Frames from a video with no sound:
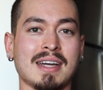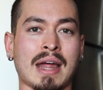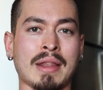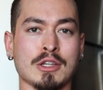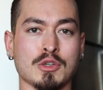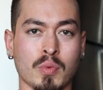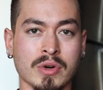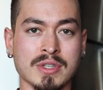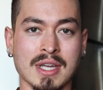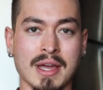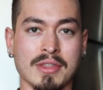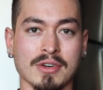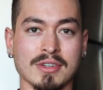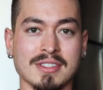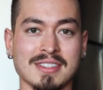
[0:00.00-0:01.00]
and let's work
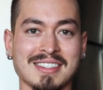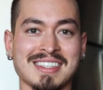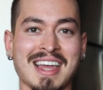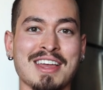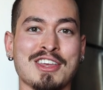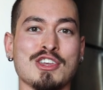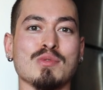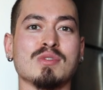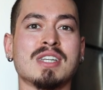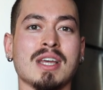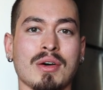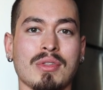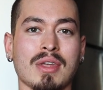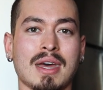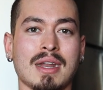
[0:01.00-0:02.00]
together. Thank you.
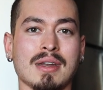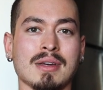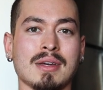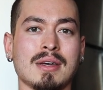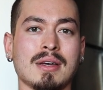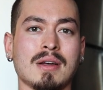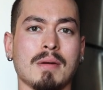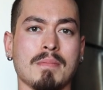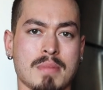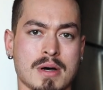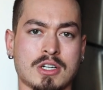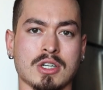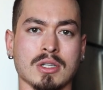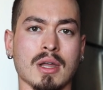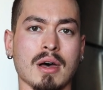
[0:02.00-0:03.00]
Till then,
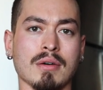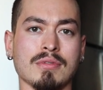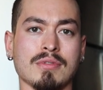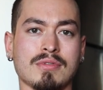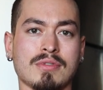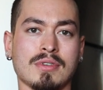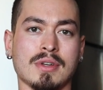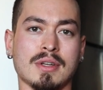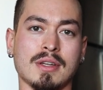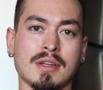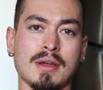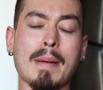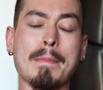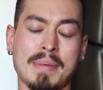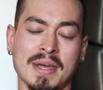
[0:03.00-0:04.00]
much love.
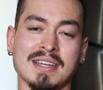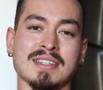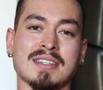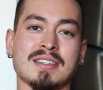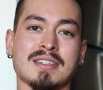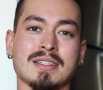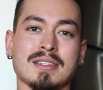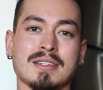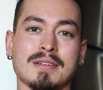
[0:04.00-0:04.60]
Peace.